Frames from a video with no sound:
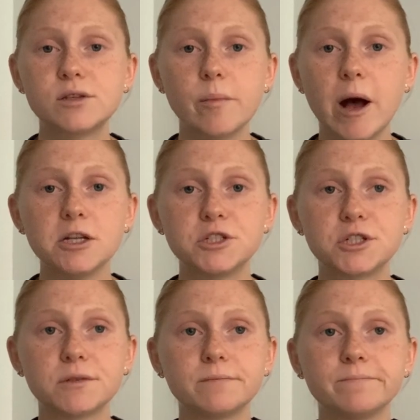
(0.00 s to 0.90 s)
so much.
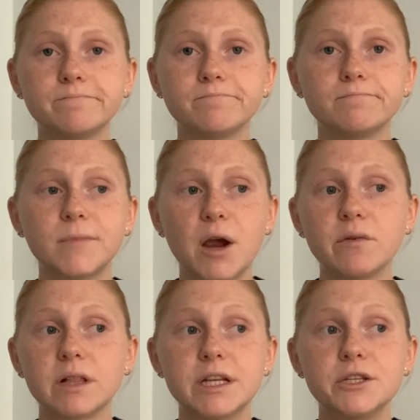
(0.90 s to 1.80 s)
I
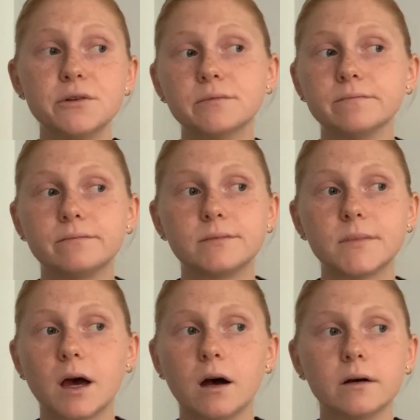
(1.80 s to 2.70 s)
really do.
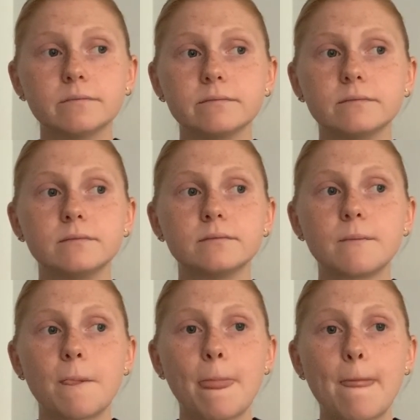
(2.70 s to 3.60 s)
Um,
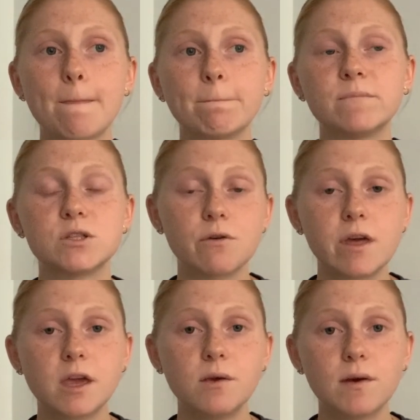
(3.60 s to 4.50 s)
so
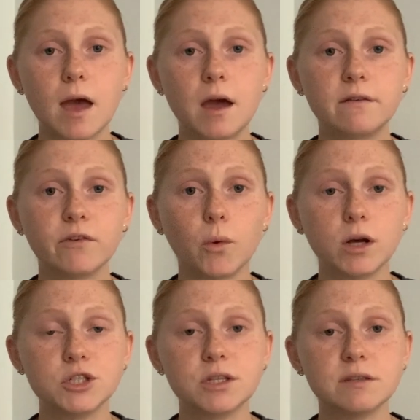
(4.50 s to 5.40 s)
thank you again for
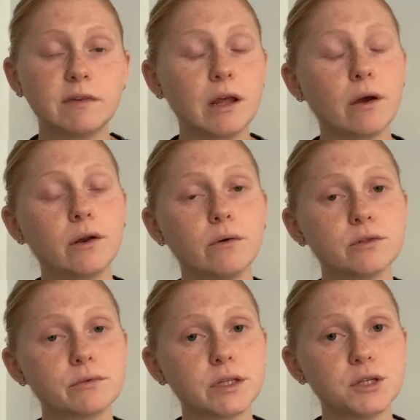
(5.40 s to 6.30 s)
watching this video. I know it
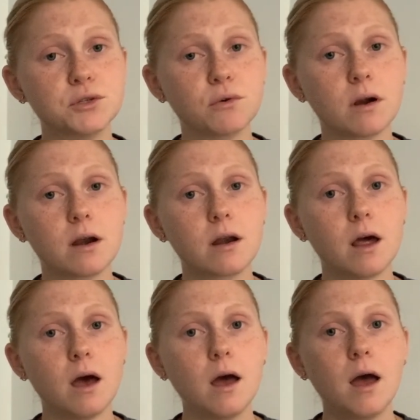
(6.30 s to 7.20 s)
was really short.
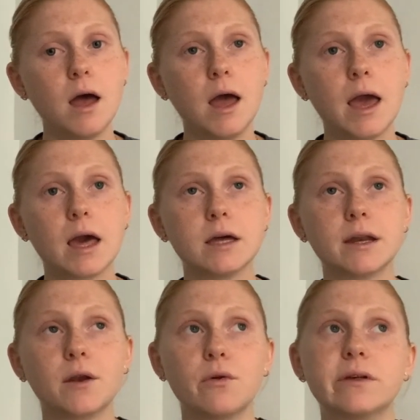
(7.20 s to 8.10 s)
And
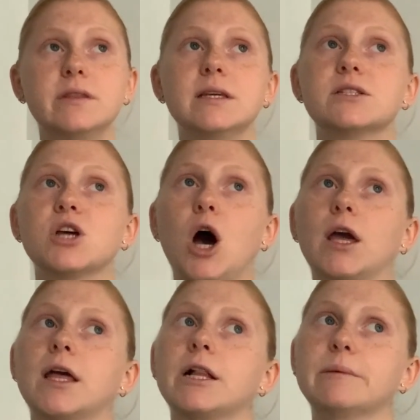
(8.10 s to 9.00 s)
I know that these
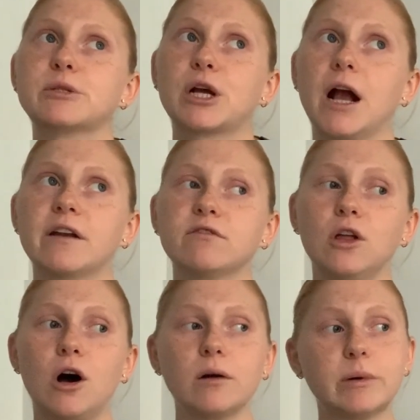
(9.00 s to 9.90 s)
talking clips are kind of
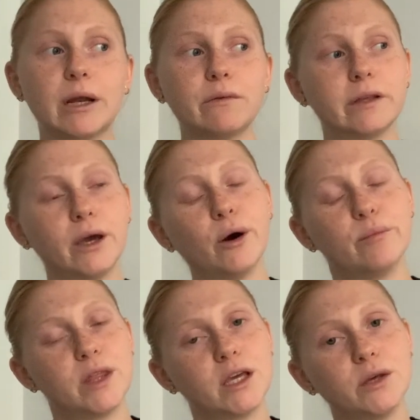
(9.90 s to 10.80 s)
long, but I really hope
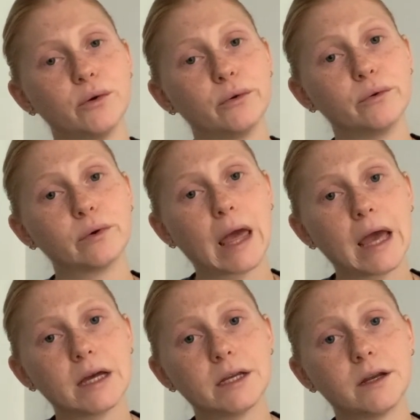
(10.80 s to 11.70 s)
that you
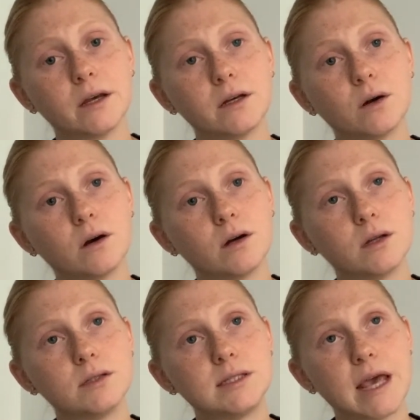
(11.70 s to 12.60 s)
can
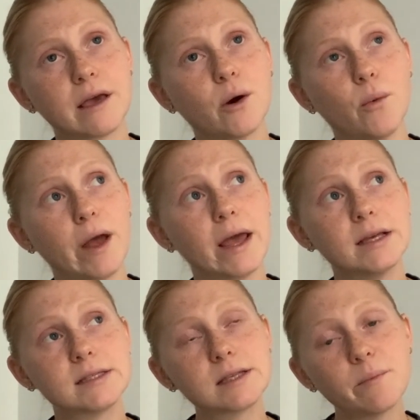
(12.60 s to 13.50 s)
take
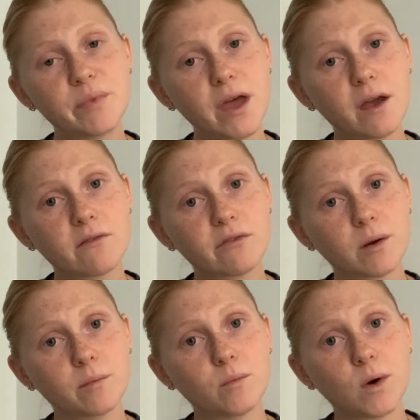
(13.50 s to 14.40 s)
away something from
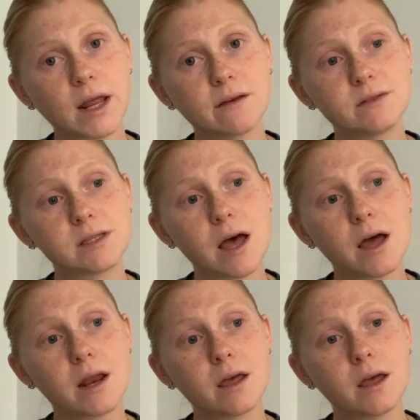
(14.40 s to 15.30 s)
what I've
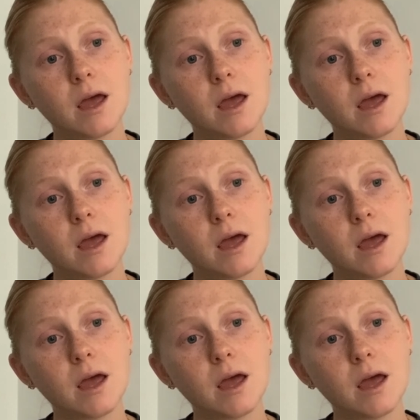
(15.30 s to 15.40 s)
said.